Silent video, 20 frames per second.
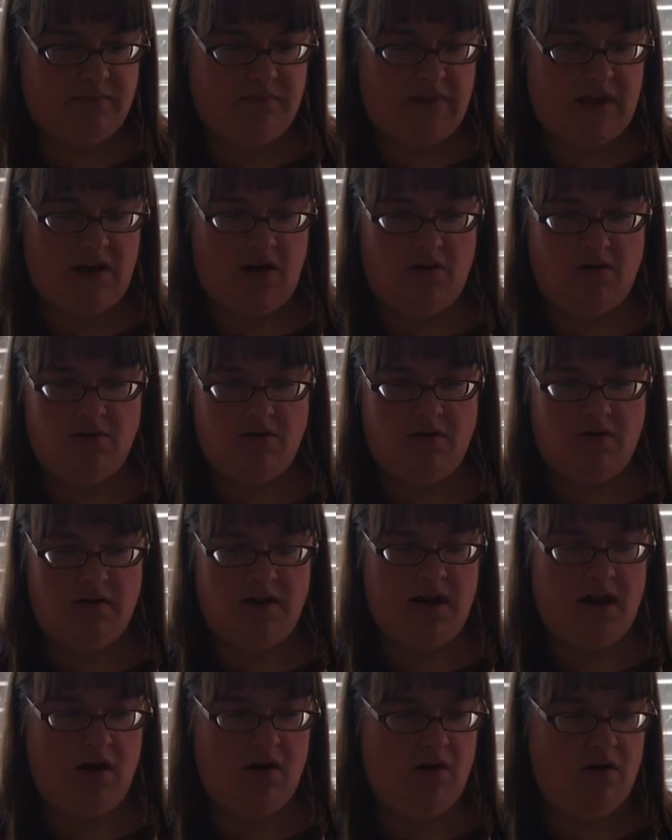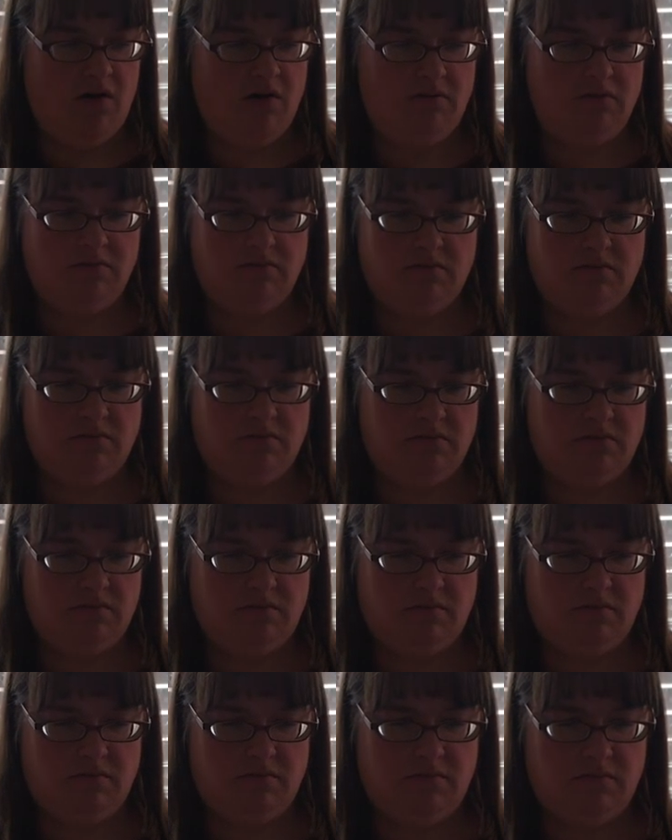They are
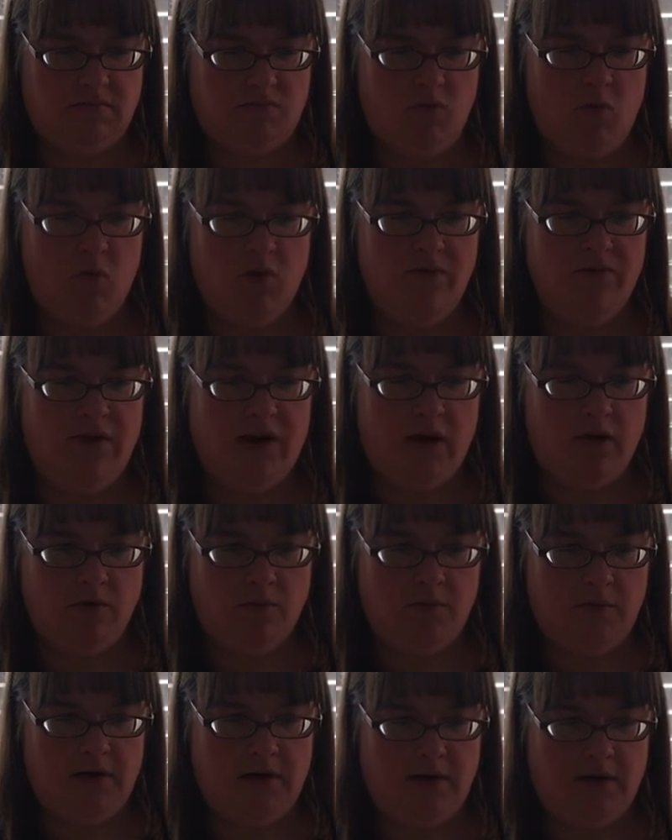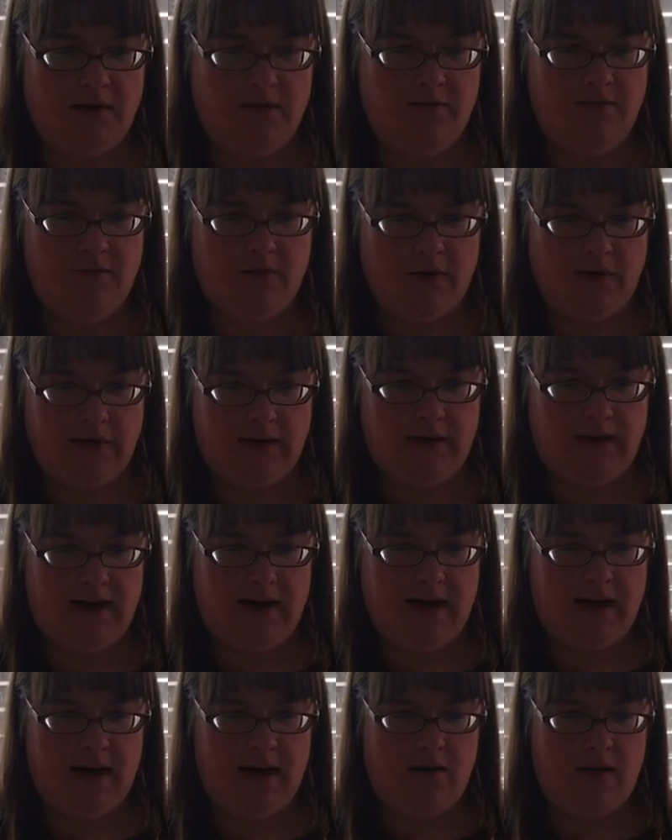more environmentally
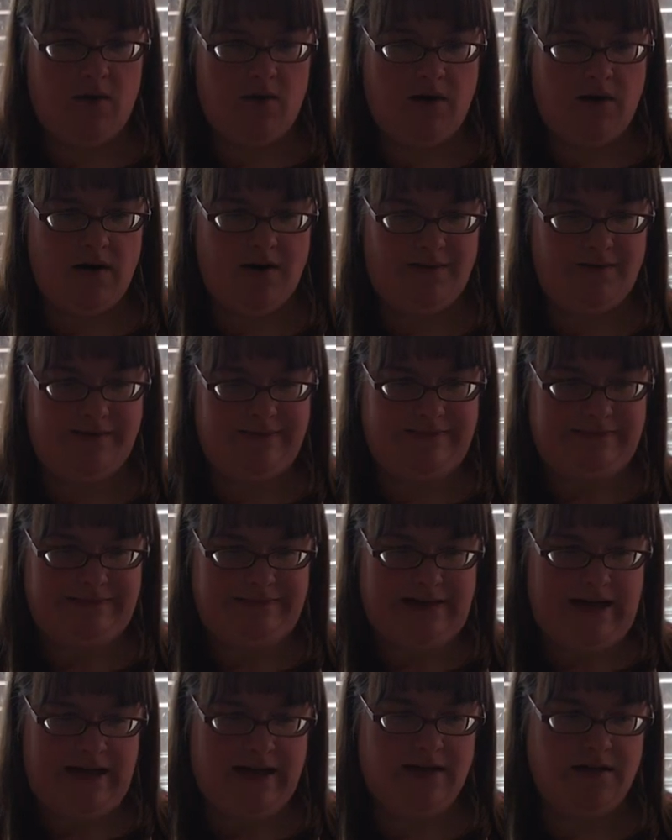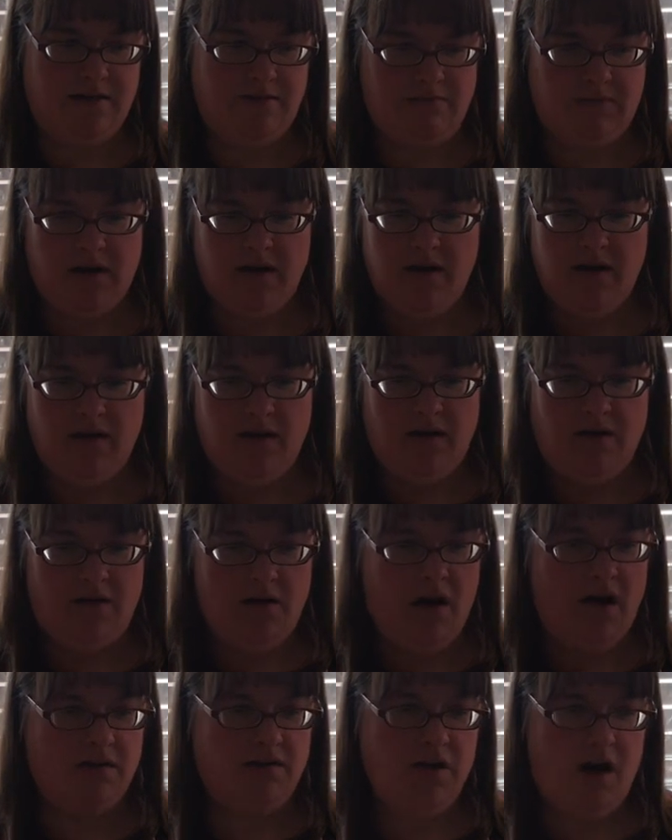friendly and
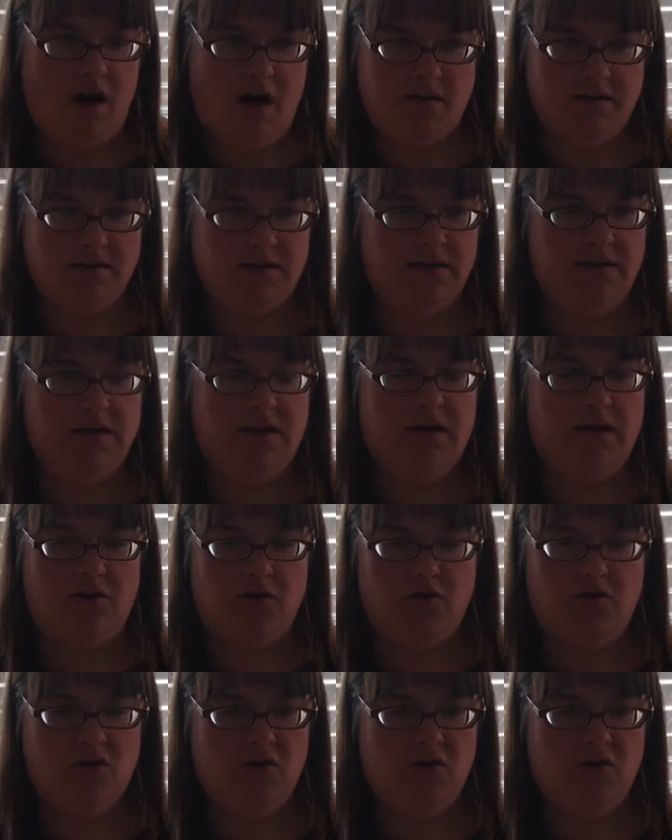non-toxic, and you